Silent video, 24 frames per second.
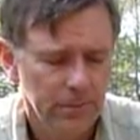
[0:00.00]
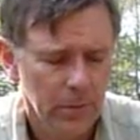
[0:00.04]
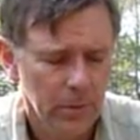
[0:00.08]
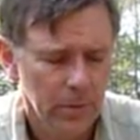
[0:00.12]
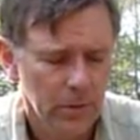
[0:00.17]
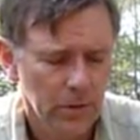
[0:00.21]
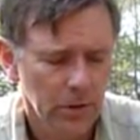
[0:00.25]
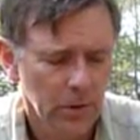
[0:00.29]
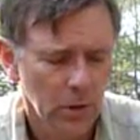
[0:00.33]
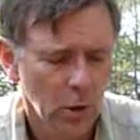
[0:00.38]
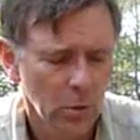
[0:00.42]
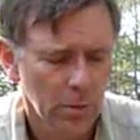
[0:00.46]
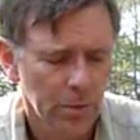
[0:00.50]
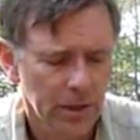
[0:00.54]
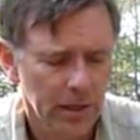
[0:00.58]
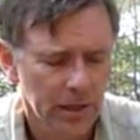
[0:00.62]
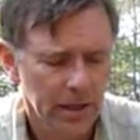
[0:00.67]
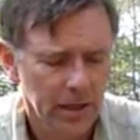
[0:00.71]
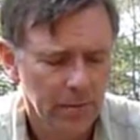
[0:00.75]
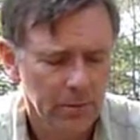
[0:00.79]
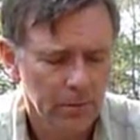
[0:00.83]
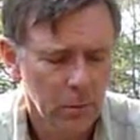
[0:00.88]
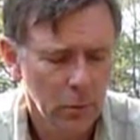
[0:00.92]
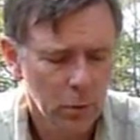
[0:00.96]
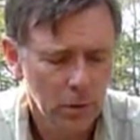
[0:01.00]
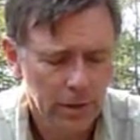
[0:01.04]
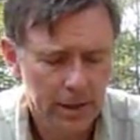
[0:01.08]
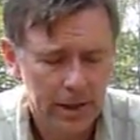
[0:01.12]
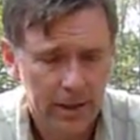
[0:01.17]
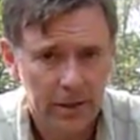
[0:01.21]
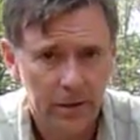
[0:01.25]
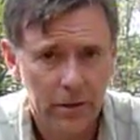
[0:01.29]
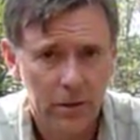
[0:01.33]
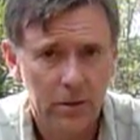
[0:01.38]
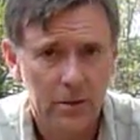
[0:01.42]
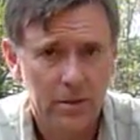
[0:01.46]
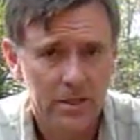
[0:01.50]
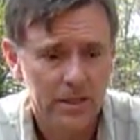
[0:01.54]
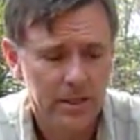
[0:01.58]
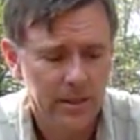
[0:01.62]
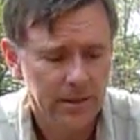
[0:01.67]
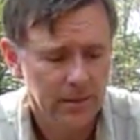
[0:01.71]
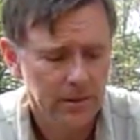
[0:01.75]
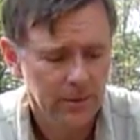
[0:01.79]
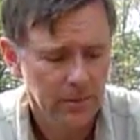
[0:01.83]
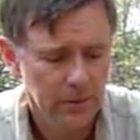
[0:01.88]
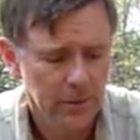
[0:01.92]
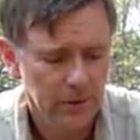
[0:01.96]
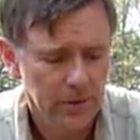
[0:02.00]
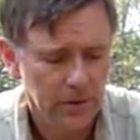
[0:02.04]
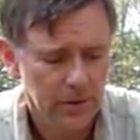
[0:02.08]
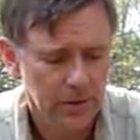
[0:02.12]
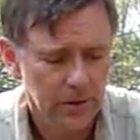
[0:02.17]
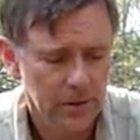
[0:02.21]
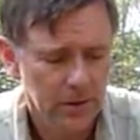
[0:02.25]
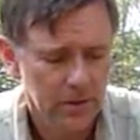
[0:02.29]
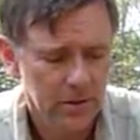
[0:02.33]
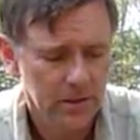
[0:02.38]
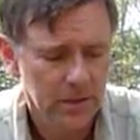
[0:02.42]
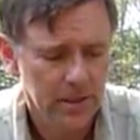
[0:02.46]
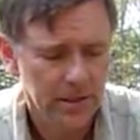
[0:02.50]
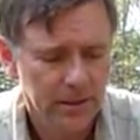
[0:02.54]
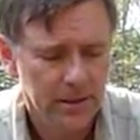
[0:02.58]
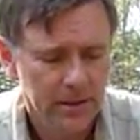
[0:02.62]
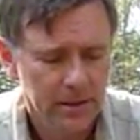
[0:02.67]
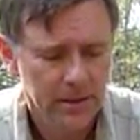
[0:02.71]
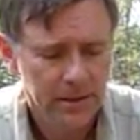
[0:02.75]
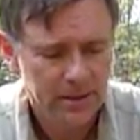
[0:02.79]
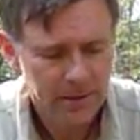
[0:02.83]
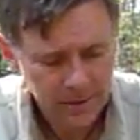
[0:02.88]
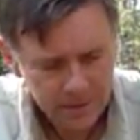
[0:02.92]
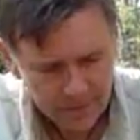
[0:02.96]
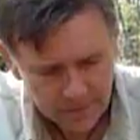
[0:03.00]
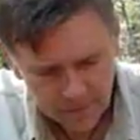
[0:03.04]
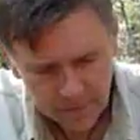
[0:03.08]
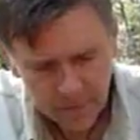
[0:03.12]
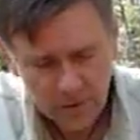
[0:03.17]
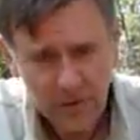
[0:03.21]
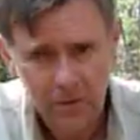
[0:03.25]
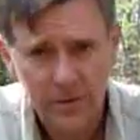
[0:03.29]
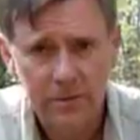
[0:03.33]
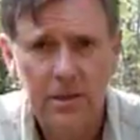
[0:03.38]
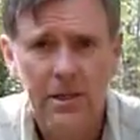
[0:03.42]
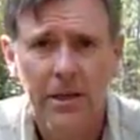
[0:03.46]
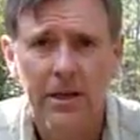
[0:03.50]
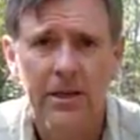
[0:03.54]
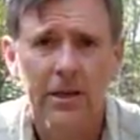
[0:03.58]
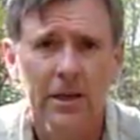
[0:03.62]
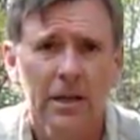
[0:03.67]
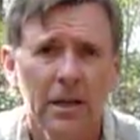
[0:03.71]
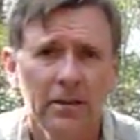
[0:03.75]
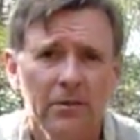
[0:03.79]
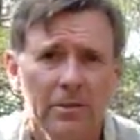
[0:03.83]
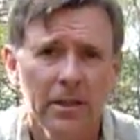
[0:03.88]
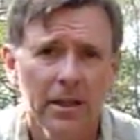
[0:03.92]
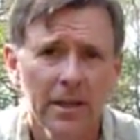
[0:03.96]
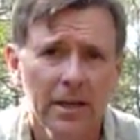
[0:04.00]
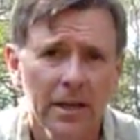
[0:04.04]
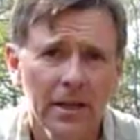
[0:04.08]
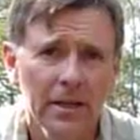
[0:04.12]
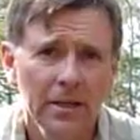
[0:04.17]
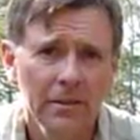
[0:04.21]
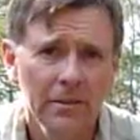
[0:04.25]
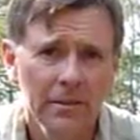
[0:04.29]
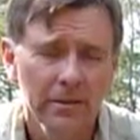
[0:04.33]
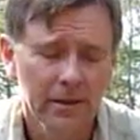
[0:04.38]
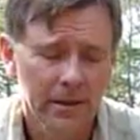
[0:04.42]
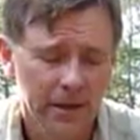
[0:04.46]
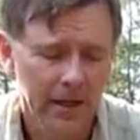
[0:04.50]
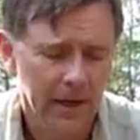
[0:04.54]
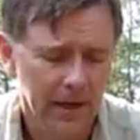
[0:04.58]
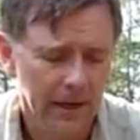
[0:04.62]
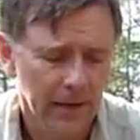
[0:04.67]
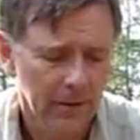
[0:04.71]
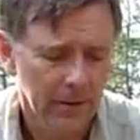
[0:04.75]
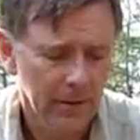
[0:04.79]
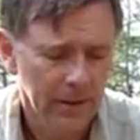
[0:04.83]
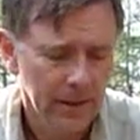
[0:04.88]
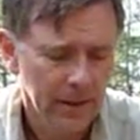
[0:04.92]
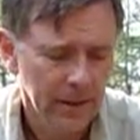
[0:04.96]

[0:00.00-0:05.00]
When you open it up, more air goes in. When you close it, you're cutting off the air.